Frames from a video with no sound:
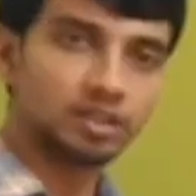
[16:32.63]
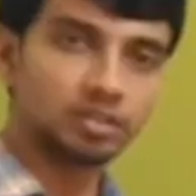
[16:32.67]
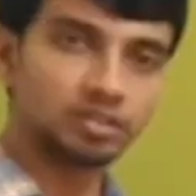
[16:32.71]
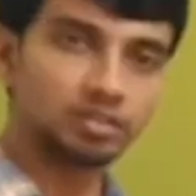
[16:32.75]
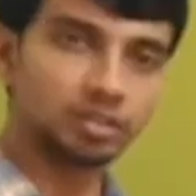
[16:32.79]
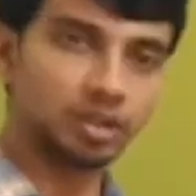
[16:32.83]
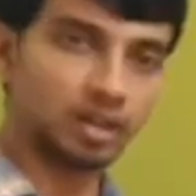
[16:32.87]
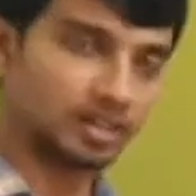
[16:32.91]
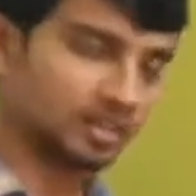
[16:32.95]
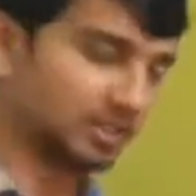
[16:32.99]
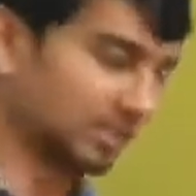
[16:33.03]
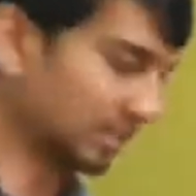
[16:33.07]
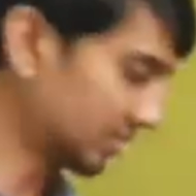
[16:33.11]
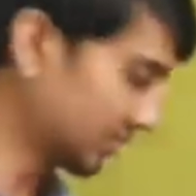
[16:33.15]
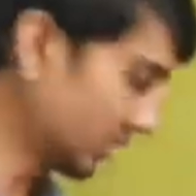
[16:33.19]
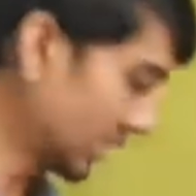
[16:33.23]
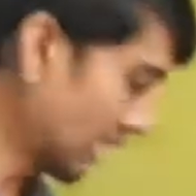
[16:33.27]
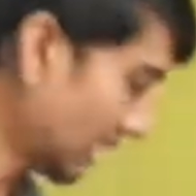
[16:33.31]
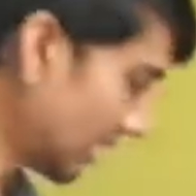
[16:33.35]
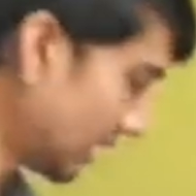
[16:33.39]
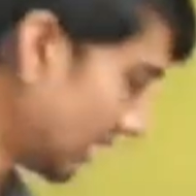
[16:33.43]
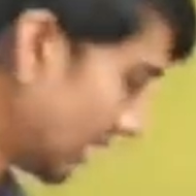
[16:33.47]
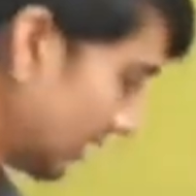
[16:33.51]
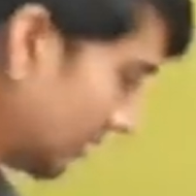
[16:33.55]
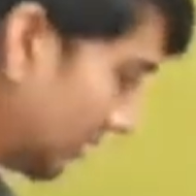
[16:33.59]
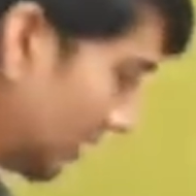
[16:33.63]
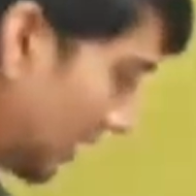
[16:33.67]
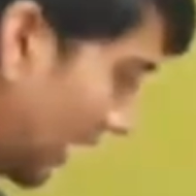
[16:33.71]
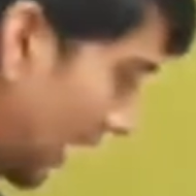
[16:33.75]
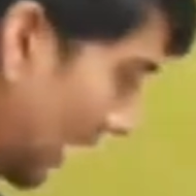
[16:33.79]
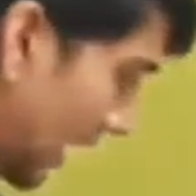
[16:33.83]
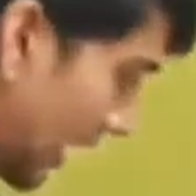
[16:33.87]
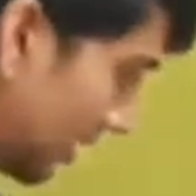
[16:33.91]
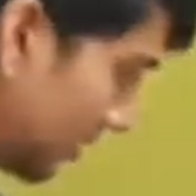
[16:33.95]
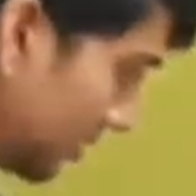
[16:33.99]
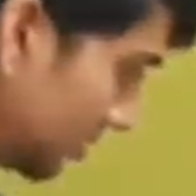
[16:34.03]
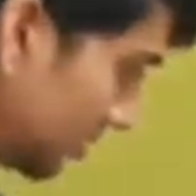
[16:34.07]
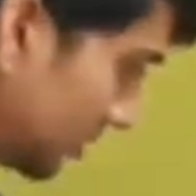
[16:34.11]
So at the start I will
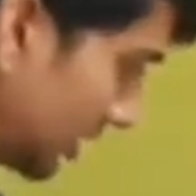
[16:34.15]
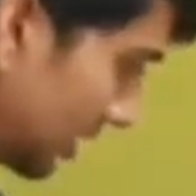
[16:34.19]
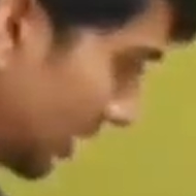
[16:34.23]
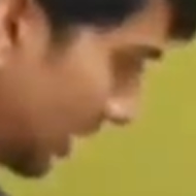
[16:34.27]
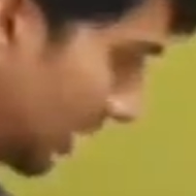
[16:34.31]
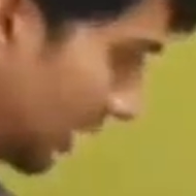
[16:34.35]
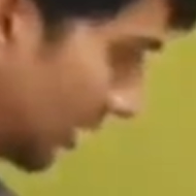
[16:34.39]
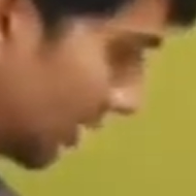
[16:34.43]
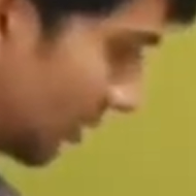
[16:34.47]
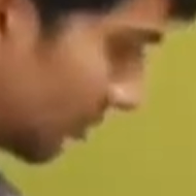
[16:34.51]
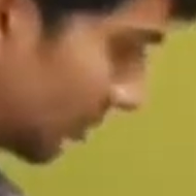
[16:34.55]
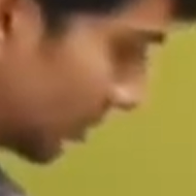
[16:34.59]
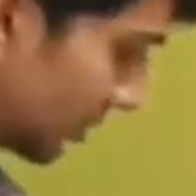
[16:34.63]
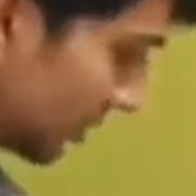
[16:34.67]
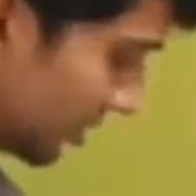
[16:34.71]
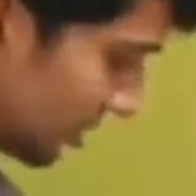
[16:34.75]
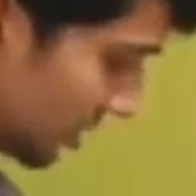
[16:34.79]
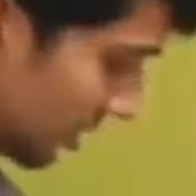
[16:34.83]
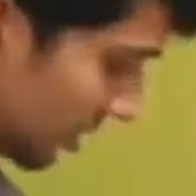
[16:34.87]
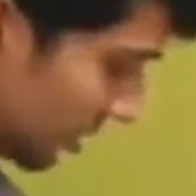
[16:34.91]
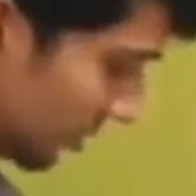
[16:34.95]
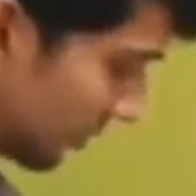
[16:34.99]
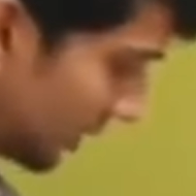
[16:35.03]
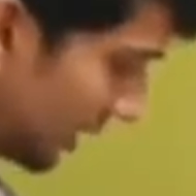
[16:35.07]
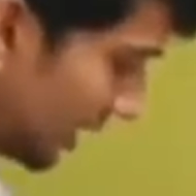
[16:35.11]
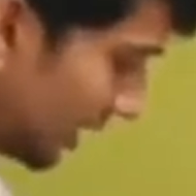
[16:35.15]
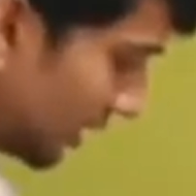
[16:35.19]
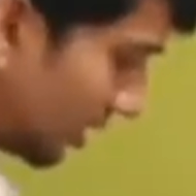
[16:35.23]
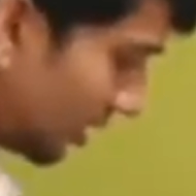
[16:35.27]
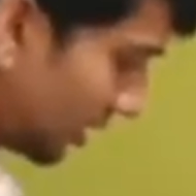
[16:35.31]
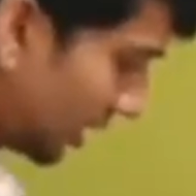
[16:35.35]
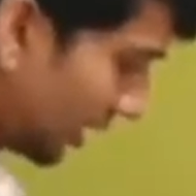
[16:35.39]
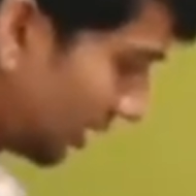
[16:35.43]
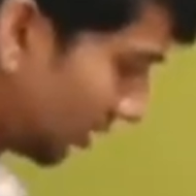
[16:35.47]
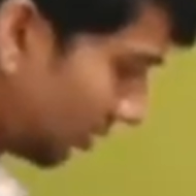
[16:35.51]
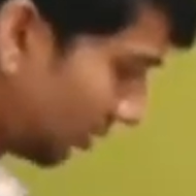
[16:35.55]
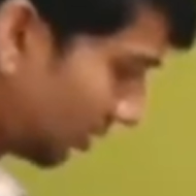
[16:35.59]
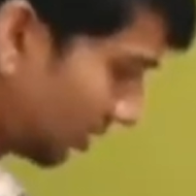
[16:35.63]
have the decomposition to be A
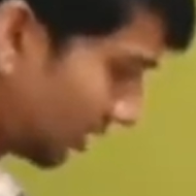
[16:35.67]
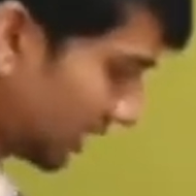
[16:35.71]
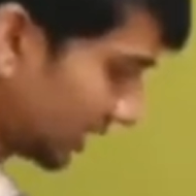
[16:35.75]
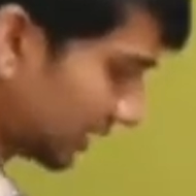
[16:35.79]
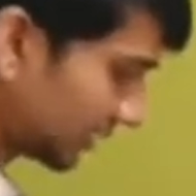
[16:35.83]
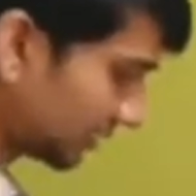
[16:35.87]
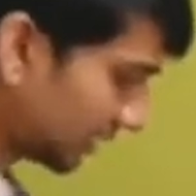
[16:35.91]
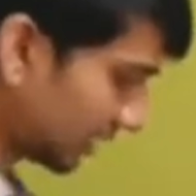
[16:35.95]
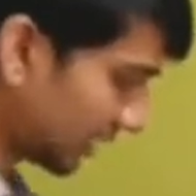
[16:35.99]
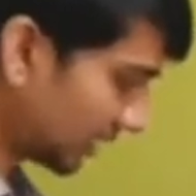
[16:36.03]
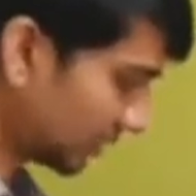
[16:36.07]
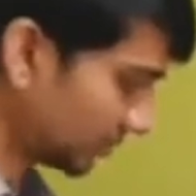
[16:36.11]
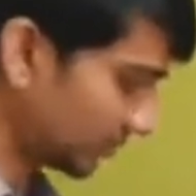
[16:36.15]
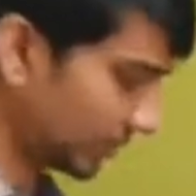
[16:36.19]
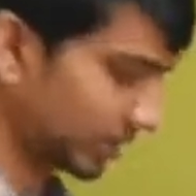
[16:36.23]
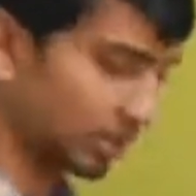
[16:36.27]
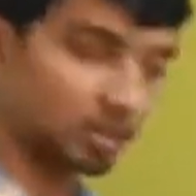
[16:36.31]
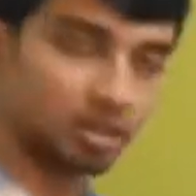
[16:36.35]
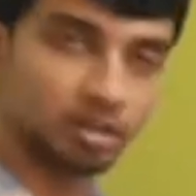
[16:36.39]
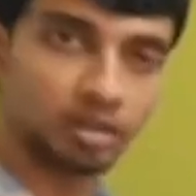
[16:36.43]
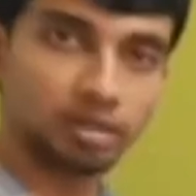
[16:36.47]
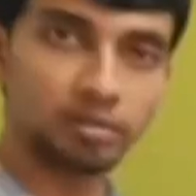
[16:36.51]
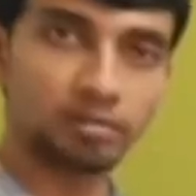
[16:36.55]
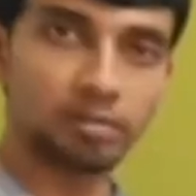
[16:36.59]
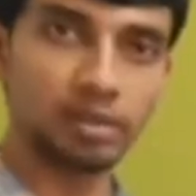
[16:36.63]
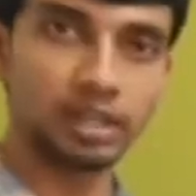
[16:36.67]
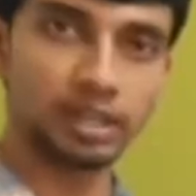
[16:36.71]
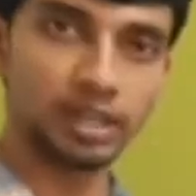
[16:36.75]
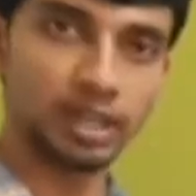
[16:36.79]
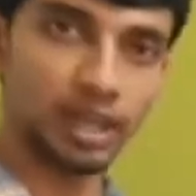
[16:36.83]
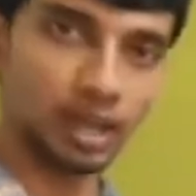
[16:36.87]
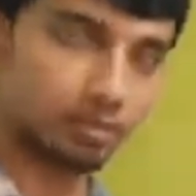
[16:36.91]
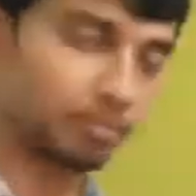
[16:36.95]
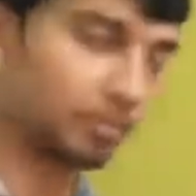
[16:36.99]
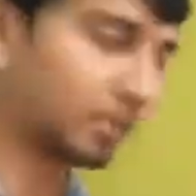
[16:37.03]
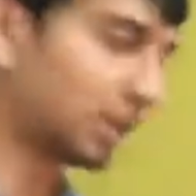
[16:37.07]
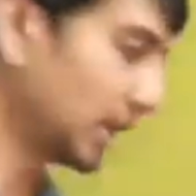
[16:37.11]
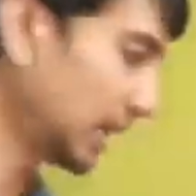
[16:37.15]
naught equal to X and B naught to be
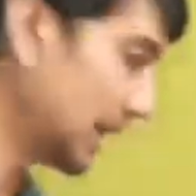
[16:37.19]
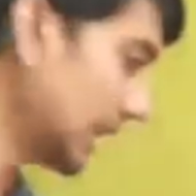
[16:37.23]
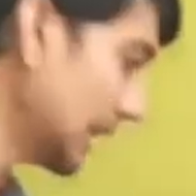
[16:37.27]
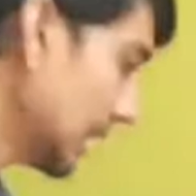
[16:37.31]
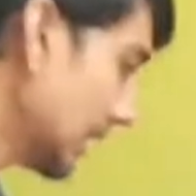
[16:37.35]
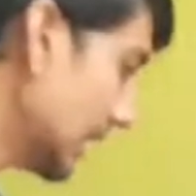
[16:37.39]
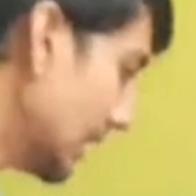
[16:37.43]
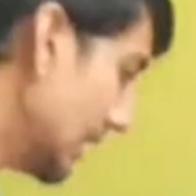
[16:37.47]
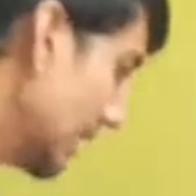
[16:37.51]
empty,